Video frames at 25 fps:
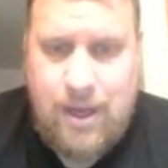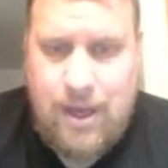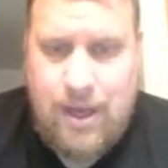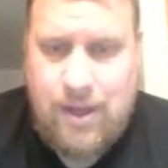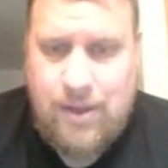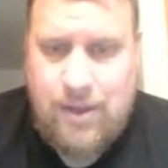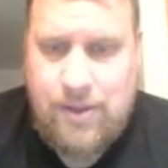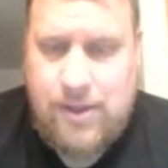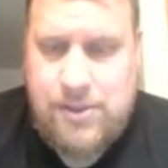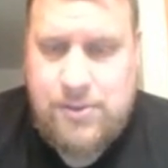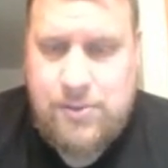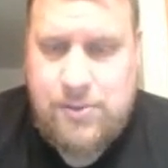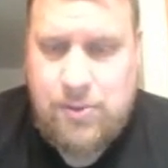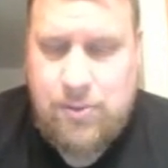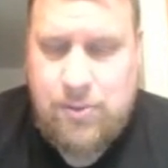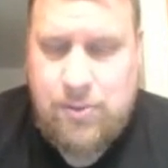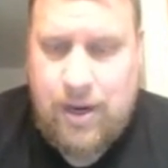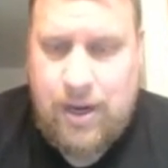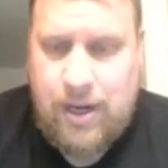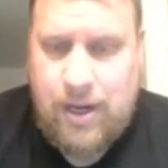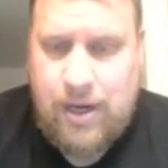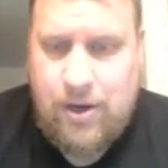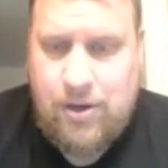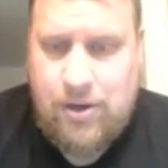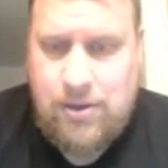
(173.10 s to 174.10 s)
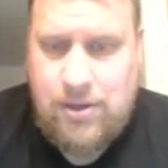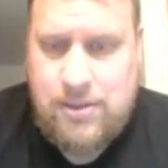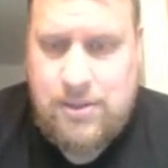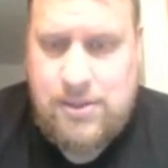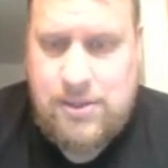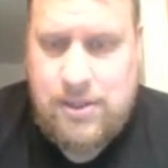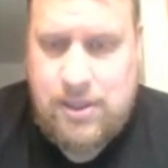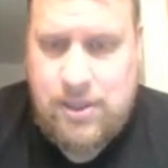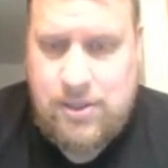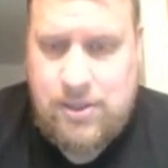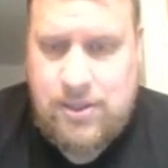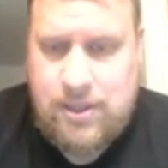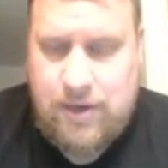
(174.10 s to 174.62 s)
This one right here looks a
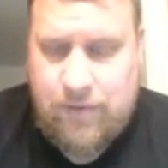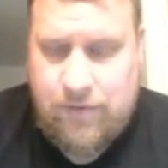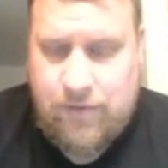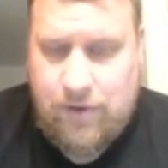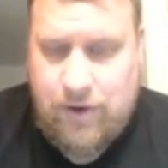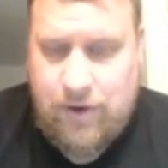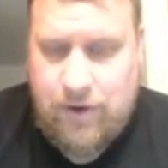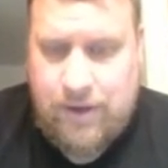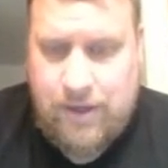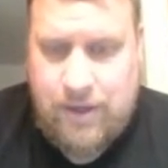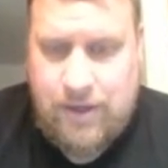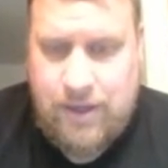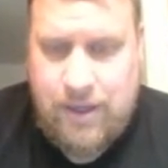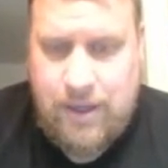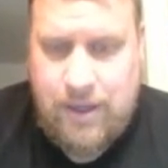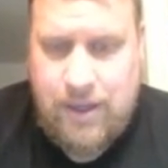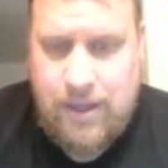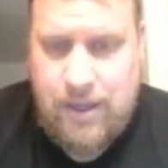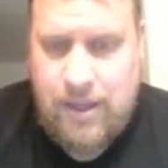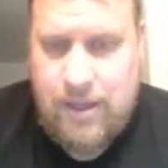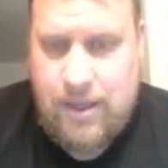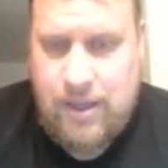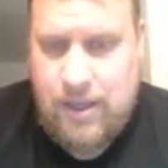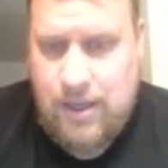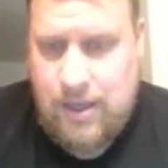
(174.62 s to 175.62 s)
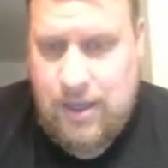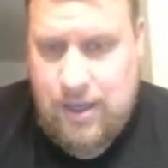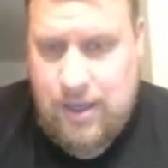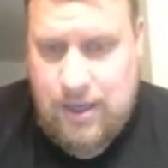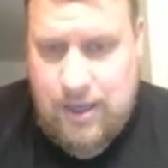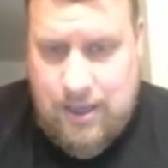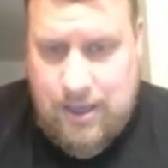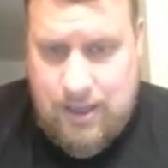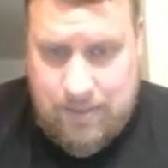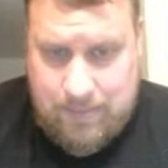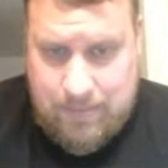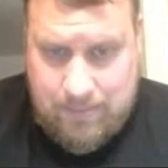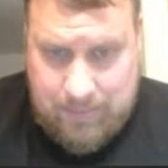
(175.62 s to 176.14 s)
little different.
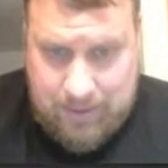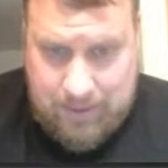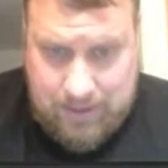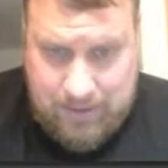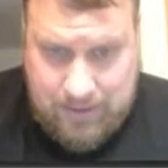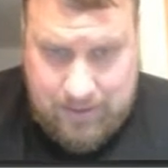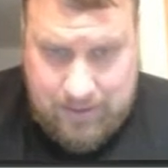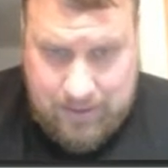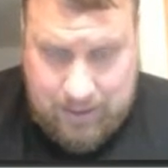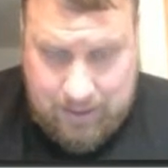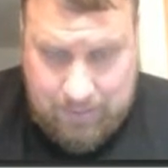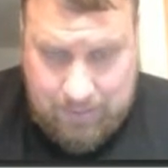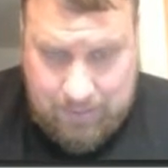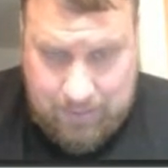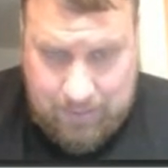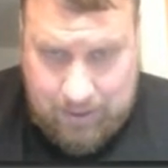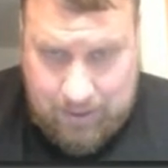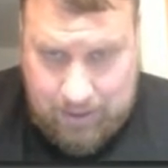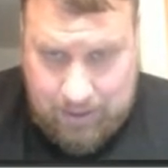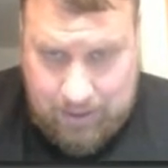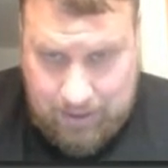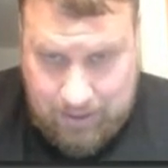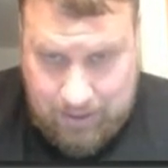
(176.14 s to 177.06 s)
It's going to be